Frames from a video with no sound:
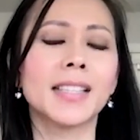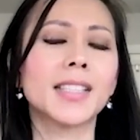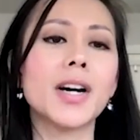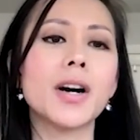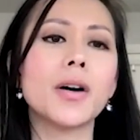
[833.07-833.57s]

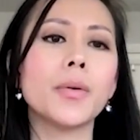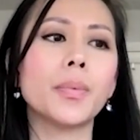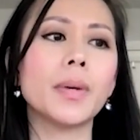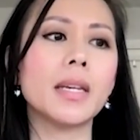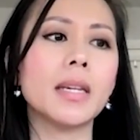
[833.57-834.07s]
So
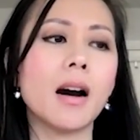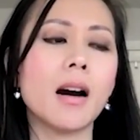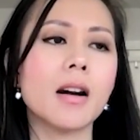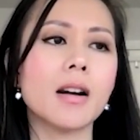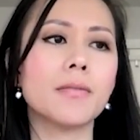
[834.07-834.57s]
we
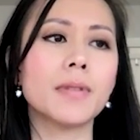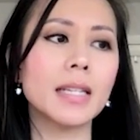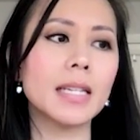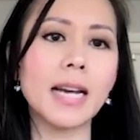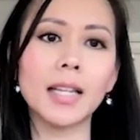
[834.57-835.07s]
are
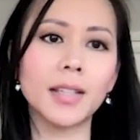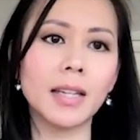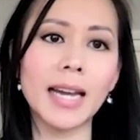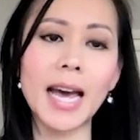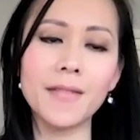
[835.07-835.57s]
really not
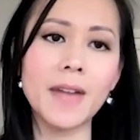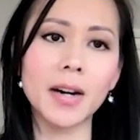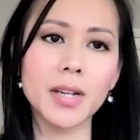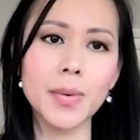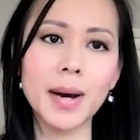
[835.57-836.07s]
looking at heavy
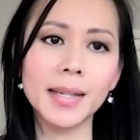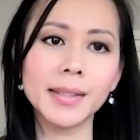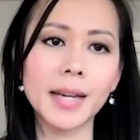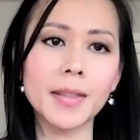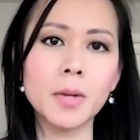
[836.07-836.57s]
value
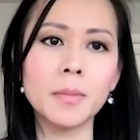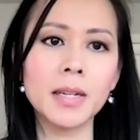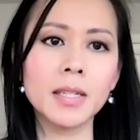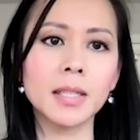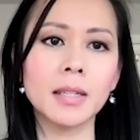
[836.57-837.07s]
adds at the
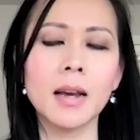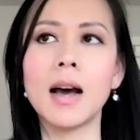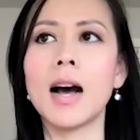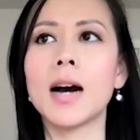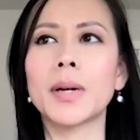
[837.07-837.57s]
moment,
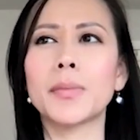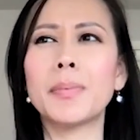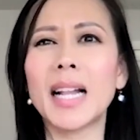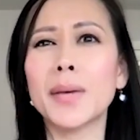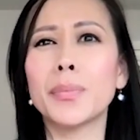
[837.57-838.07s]
and we
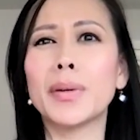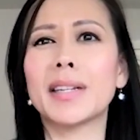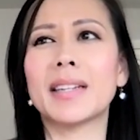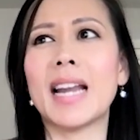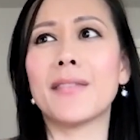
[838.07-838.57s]
probably
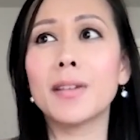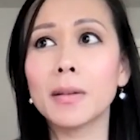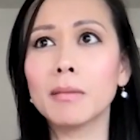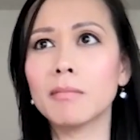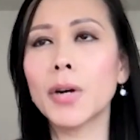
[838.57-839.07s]
would
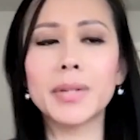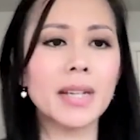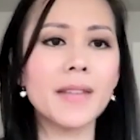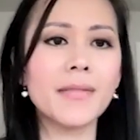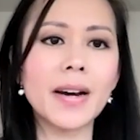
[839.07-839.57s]
never go into
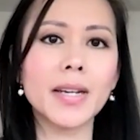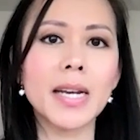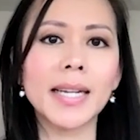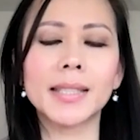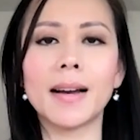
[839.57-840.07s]
heavy value
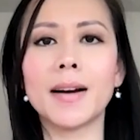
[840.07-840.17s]
adds.